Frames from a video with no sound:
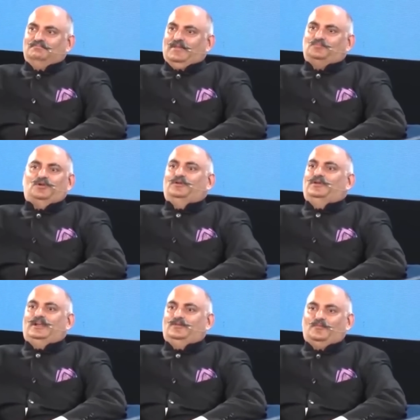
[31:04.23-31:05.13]
I'd probably
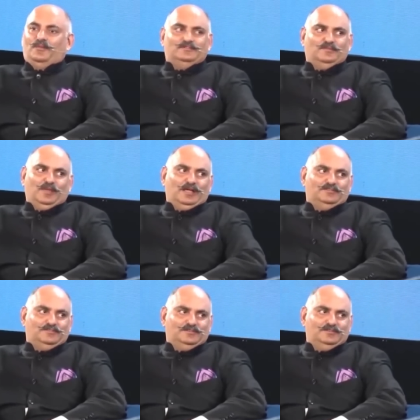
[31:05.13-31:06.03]
rate him amongst the
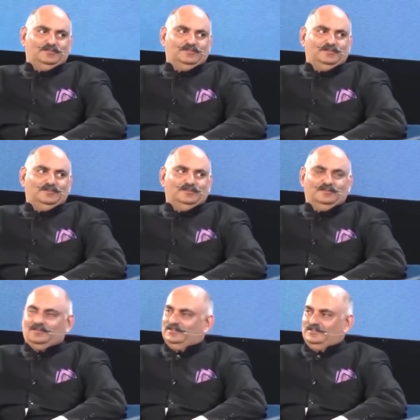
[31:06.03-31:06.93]
best.
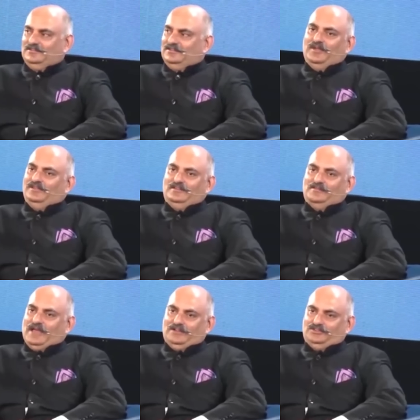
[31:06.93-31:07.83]
Just amazing
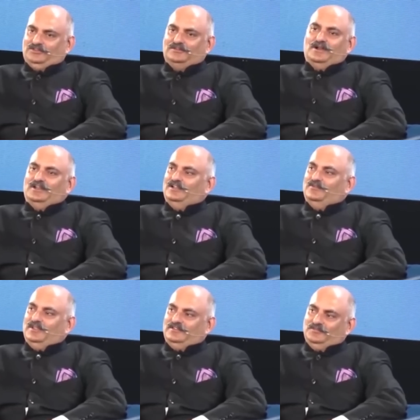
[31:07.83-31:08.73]
manager running an
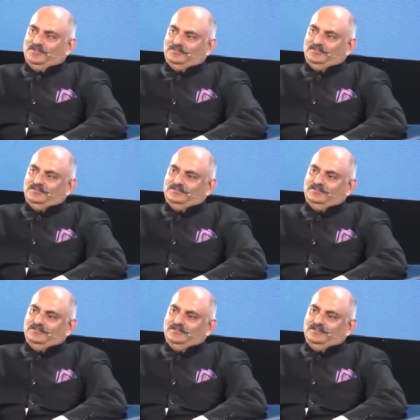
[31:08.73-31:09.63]
amazing business
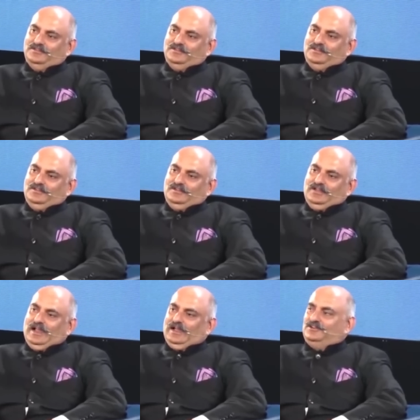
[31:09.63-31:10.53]

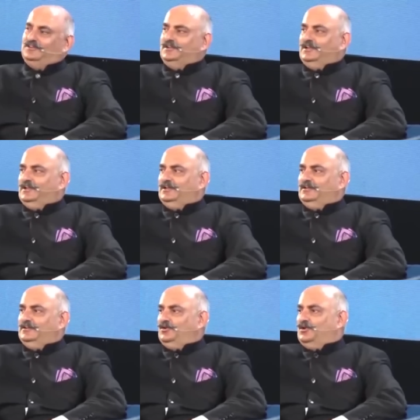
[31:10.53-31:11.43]
at
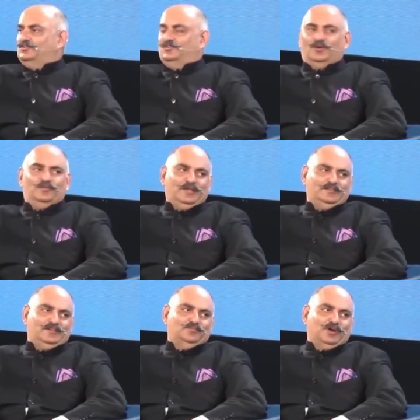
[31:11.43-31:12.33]
a not so
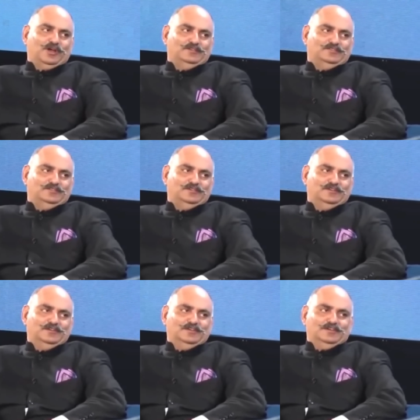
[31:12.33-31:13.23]
amazing price.
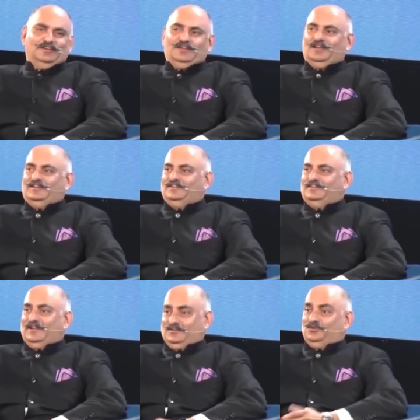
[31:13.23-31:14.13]

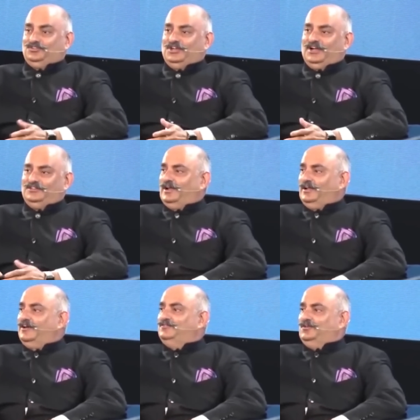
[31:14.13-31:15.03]
And I told Chand, I
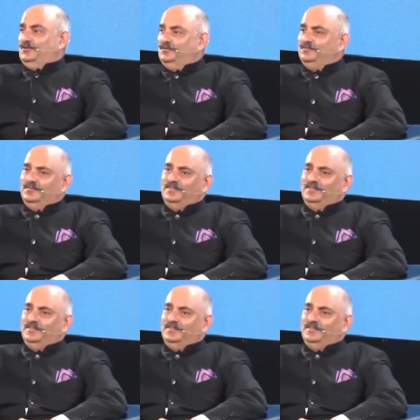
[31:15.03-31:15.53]
love you,